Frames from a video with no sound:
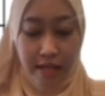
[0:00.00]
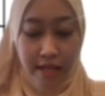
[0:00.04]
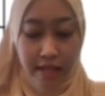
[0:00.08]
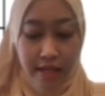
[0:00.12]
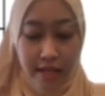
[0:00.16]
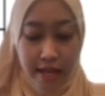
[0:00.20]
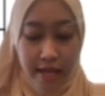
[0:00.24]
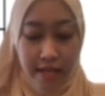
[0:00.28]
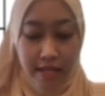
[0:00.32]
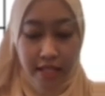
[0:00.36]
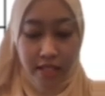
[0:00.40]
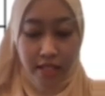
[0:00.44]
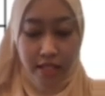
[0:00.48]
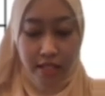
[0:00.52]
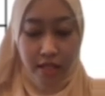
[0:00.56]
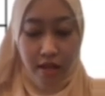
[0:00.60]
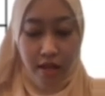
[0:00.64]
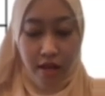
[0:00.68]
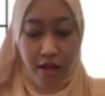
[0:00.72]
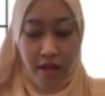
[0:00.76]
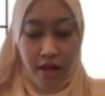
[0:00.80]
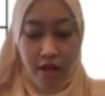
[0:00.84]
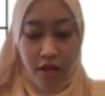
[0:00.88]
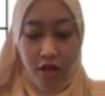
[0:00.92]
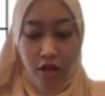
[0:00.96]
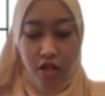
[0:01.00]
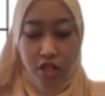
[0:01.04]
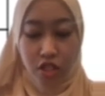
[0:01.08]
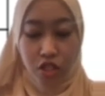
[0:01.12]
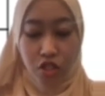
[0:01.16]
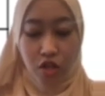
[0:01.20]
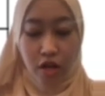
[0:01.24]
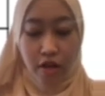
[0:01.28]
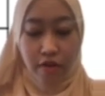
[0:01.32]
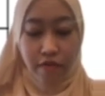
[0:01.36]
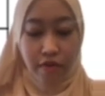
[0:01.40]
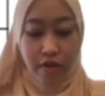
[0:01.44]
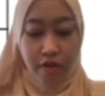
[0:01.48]
Next,
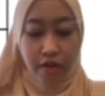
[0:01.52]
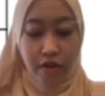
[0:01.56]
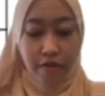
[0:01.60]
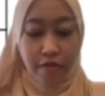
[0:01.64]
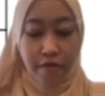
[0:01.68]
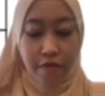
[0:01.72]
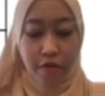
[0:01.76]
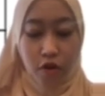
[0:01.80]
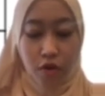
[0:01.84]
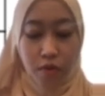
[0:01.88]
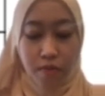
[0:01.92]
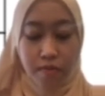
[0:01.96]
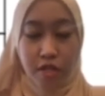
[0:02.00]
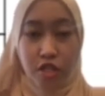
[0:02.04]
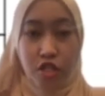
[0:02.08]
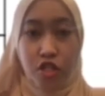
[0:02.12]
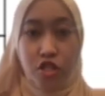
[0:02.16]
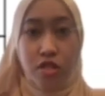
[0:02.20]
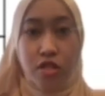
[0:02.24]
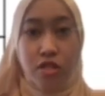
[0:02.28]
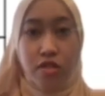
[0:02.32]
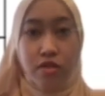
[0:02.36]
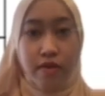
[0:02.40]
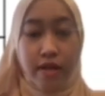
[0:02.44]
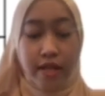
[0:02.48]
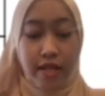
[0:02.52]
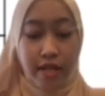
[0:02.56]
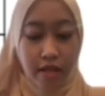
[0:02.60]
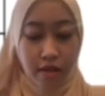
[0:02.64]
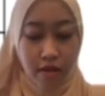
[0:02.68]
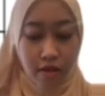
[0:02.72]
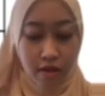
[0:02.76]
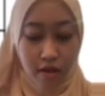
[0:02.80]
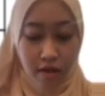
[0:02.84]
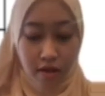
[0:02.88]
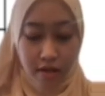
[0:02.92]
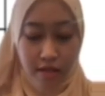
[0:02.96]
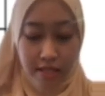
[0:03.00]
cost driver rate for machines
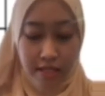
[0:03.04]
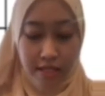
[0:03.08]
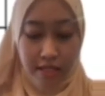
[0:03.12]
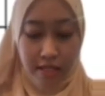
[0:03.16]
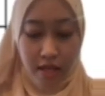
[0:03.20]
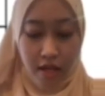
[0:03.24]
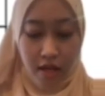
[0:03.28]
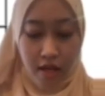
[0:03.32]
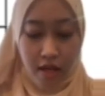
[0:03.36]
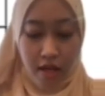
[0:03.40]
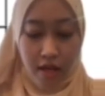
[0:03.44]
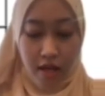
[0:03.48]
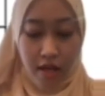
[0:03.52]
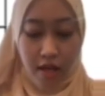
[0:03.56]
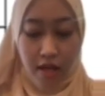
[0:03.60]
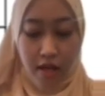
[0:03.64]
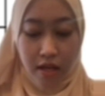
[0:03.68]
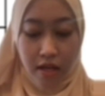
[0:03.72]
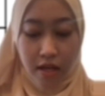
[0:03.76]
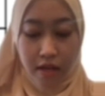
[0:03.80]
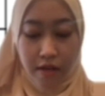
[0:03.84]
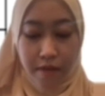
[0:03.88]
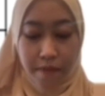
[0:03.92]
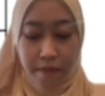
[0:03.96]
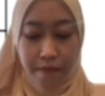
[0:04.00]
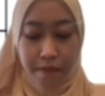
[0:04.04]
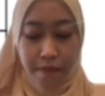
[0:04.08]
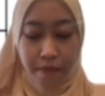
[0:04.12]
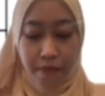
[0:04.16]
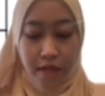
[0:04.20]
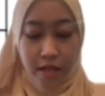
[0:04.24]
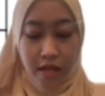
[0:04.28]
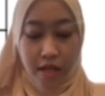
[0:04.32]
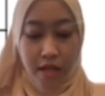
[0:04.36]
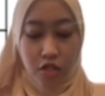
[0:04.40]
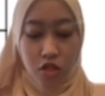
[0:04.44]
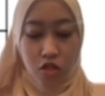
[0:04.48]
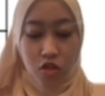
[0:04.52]
running cost,
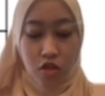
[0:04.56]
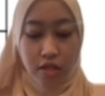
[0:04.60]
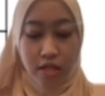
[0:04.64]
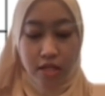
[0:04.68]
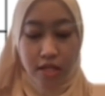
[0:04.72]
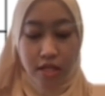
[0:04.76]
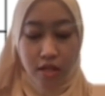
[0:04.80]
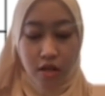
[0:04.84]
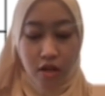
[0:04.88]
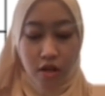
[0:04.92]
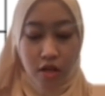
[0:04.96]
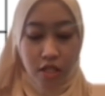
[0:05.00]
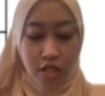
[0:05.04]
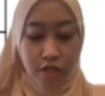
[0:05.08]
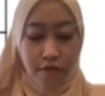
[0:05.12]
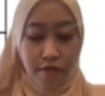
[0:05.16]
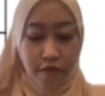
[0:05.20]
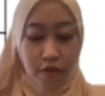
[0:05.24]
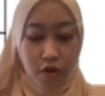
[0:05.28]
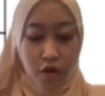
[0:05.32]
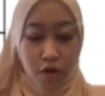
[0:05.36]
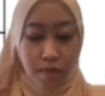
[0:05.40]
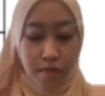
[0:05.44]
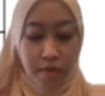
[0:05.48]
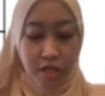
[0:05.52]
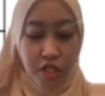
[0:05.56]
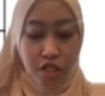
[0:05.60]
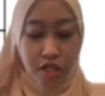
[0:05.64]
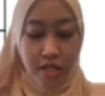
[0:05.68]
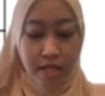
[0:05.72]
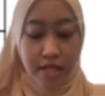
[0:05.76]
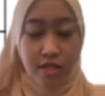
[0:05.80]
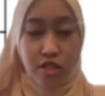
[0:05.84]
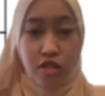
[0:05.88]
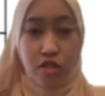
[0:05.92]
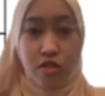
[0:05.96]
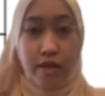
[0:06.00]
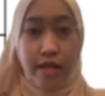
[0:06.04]
total cost for
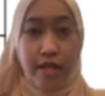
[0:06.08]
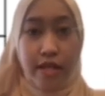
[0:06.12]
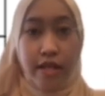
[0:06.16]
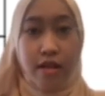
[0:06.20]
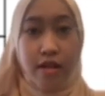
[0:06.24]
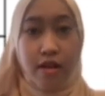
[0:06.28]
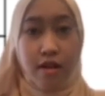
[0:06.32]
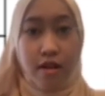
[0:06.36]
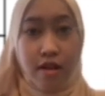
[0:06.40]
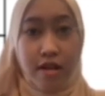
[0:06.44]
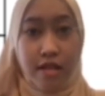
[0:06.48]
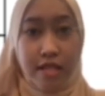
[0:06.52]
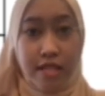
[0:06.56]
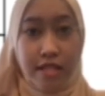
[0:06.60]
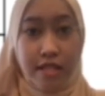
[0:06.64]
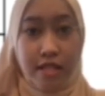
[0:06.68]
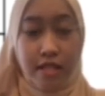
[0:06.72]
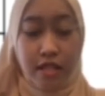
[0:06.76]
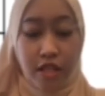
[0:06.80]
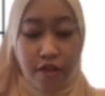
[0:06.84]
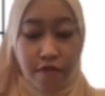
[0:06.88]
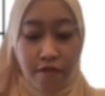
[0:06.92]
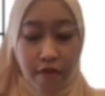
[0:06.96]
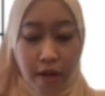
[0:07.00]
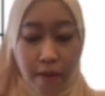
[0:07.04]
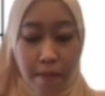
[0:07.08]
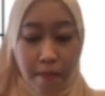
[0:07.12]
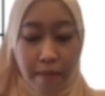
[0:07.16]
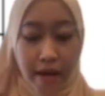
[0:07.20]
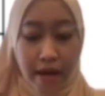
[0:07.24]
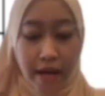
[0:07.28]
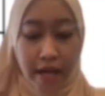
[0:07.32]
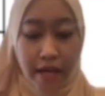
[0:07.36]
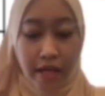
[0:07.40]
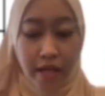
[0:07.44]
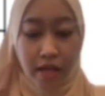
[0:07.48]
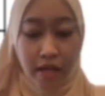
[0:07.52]
machines running cost divided by